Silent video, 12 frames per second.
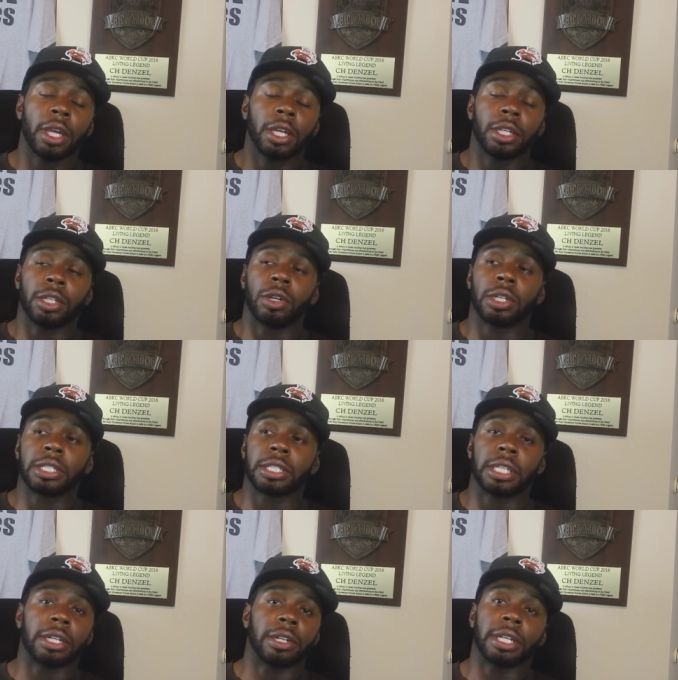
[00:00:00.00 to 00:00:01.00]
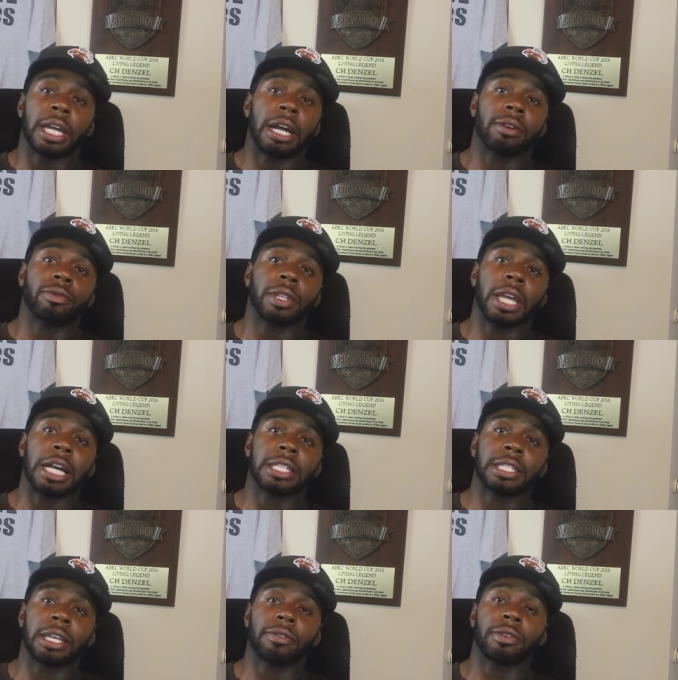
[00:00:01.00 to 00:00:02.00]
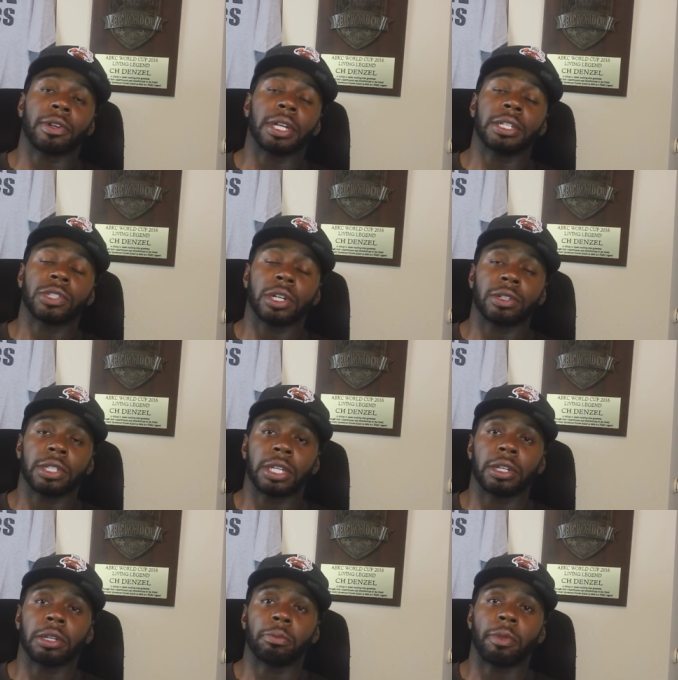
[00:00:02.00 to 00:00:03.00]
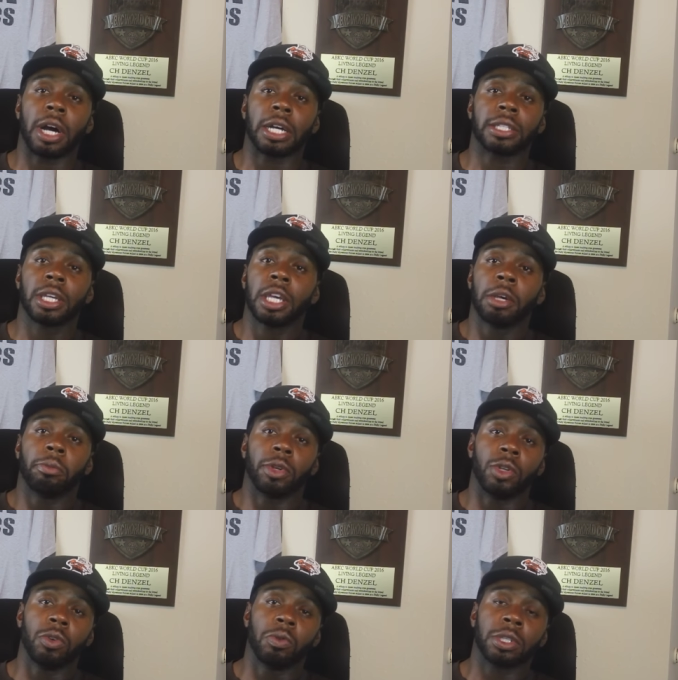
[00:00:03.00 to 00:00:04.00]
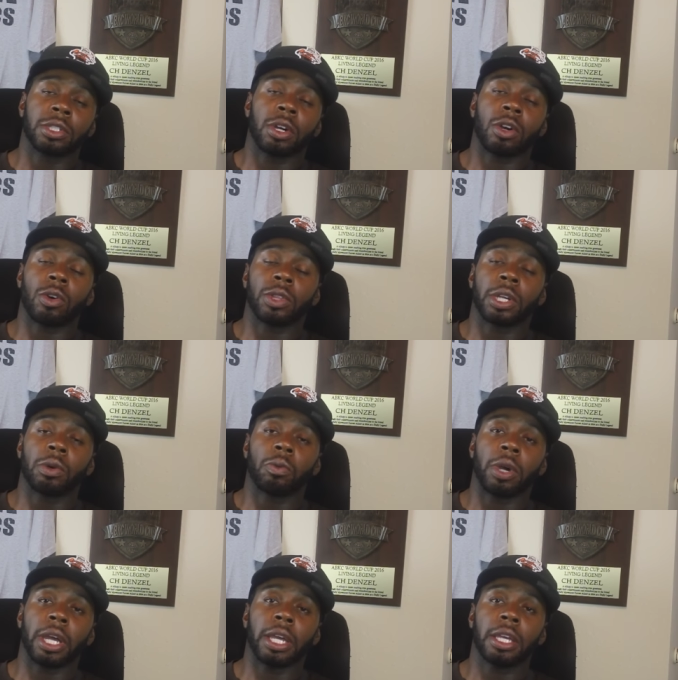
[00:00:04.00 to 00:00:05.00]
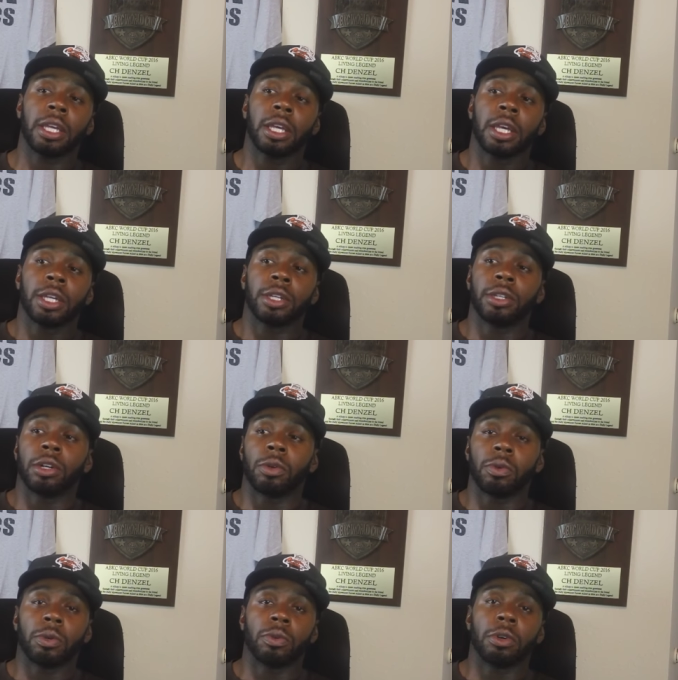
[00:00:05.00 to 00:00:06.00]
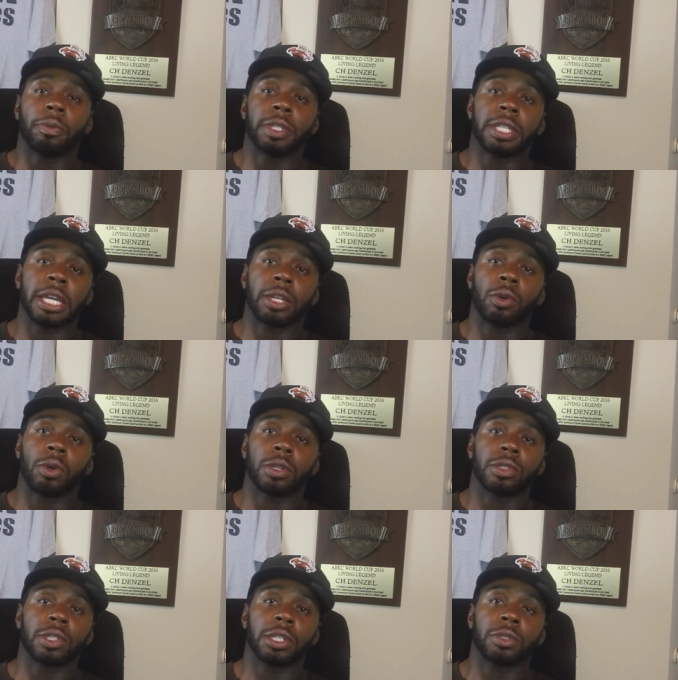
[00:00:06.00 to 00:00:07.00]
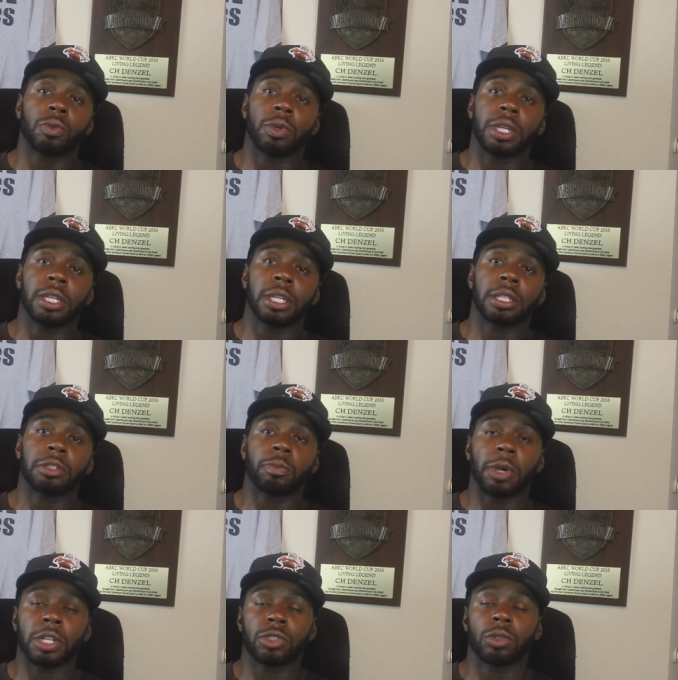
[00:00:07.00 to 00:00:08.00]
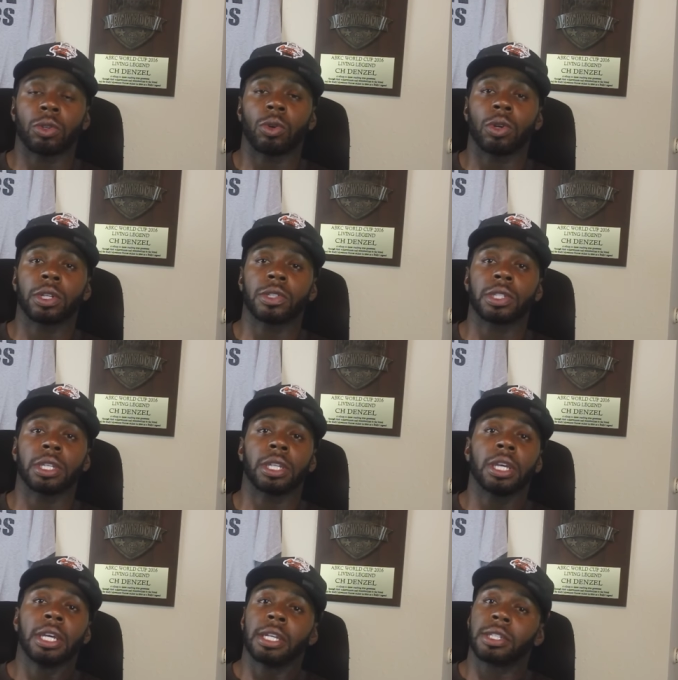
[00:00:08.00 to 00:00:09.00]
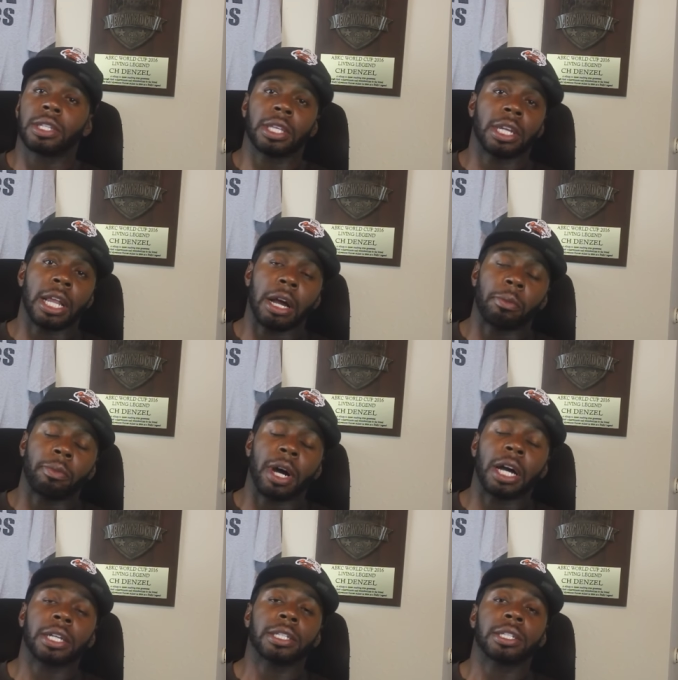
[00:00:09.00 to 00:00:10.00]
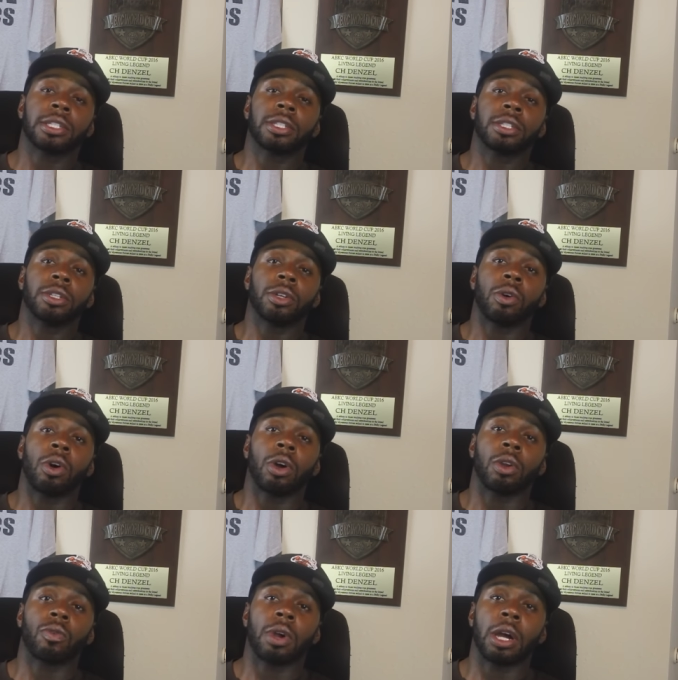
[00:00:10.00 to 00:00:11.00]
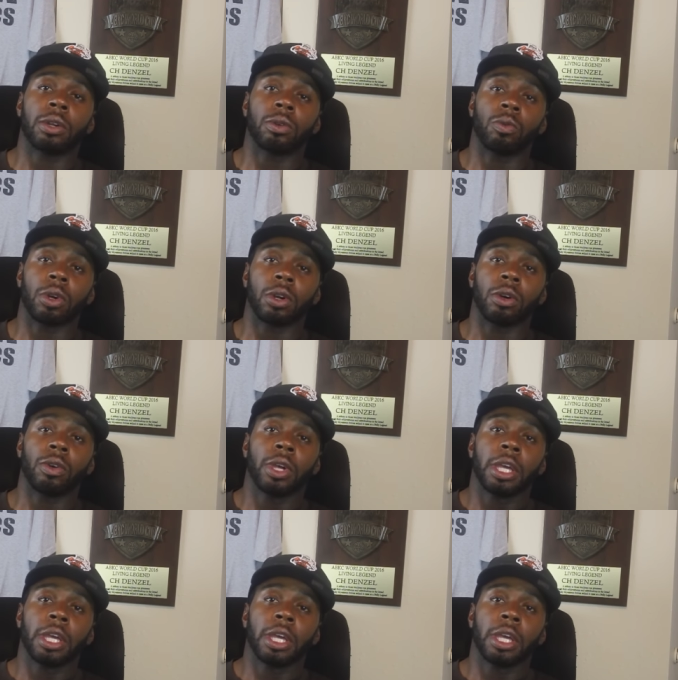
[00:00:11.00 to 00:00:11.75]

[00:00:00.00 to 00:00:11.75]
you know it's literally I've got seven or eight shirts here in the box but new ones are on their way you know we will be taking orders this week and special orders and sending out boxes you know all around the world